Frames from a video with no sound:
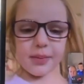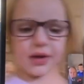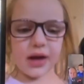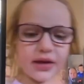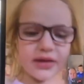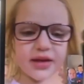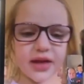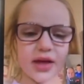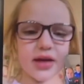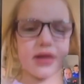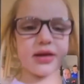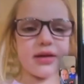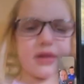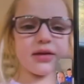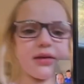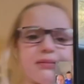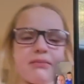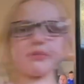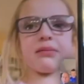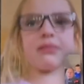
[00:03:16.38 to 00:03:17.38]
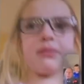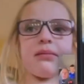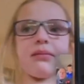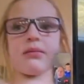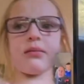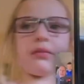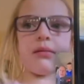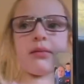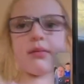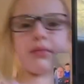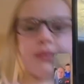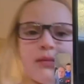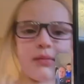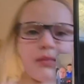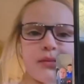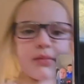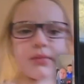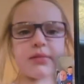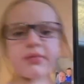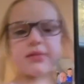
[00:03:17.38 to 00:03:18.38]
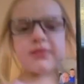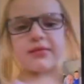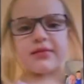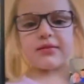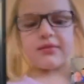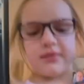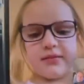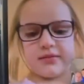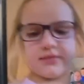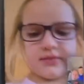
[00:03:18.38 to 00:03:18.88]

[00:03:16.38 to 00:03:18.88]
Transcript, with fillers: present? Oh, not yet. We're going to